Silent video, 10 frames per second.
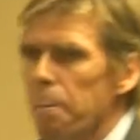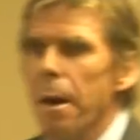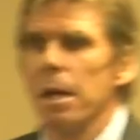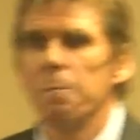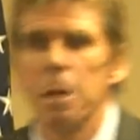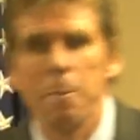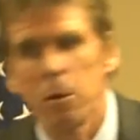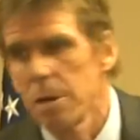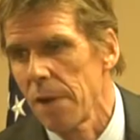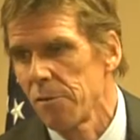many
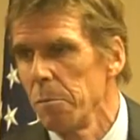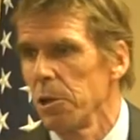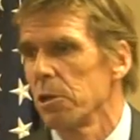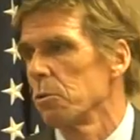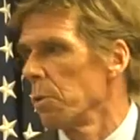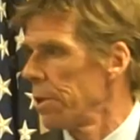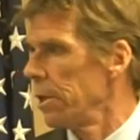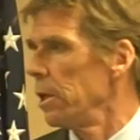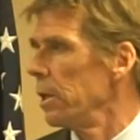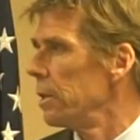people are not familiar with
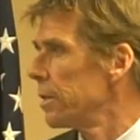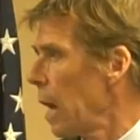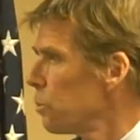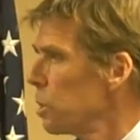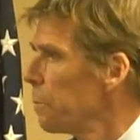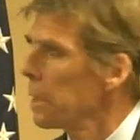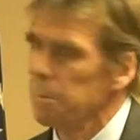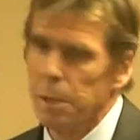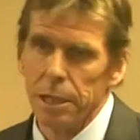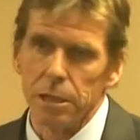the township
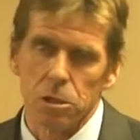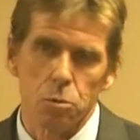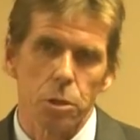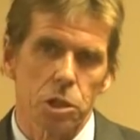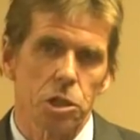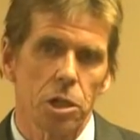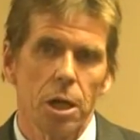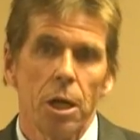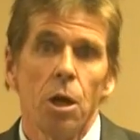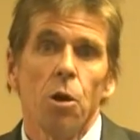committees which
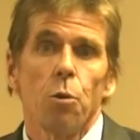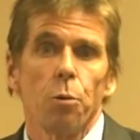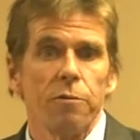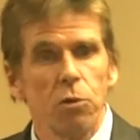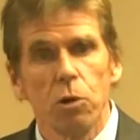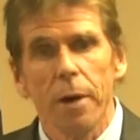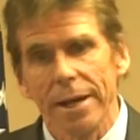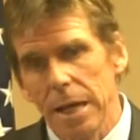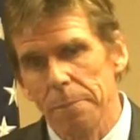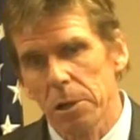review
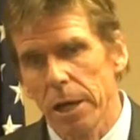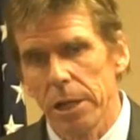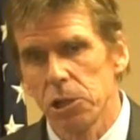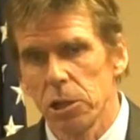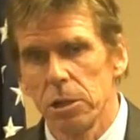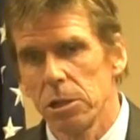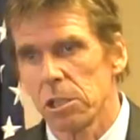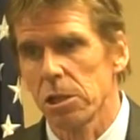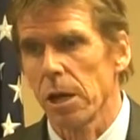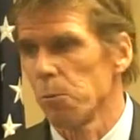grant
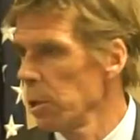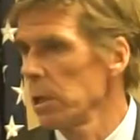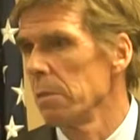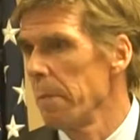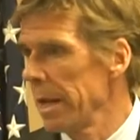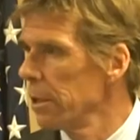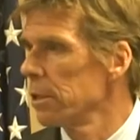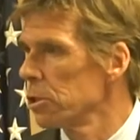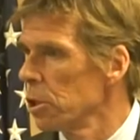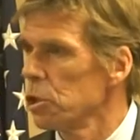applications and really make the
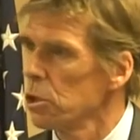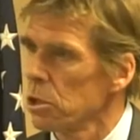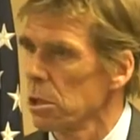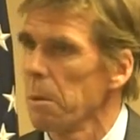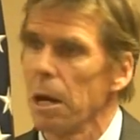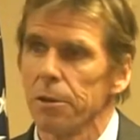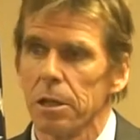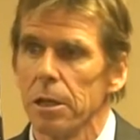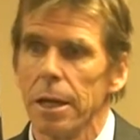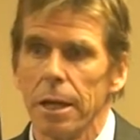decisions about
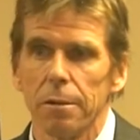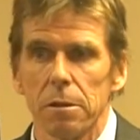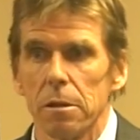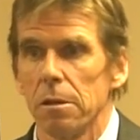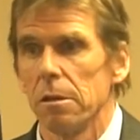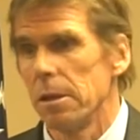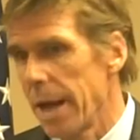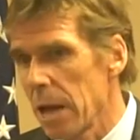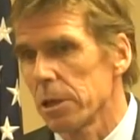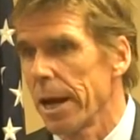the,
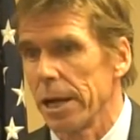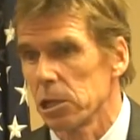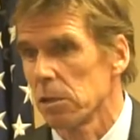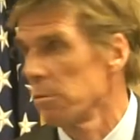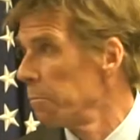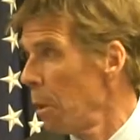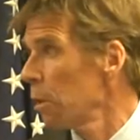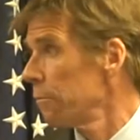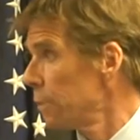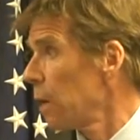the allocation of the
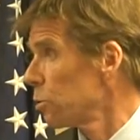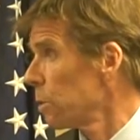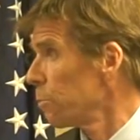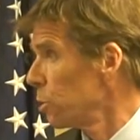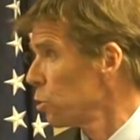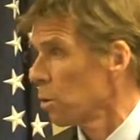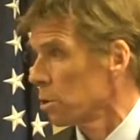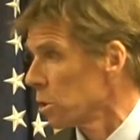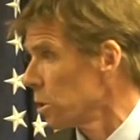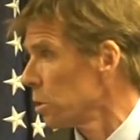bulk of township
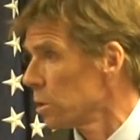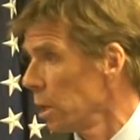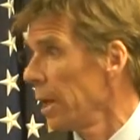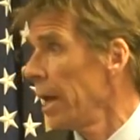resources.